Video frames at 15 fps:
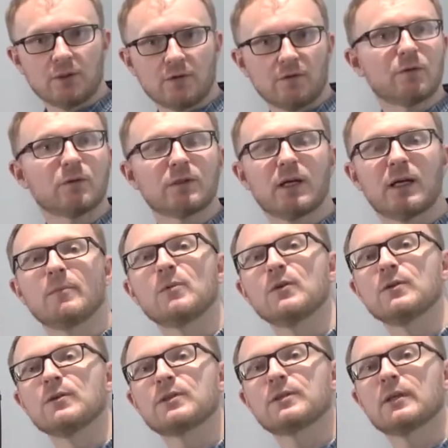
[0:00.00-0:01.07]
full-time
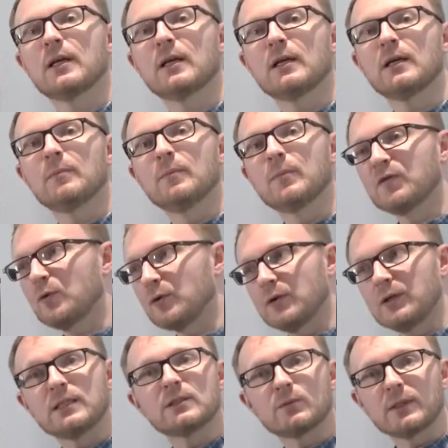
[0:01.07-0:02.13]
use before
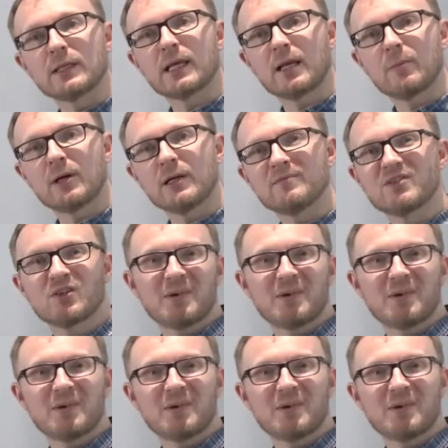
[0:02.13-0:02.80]
you need to recalibrate.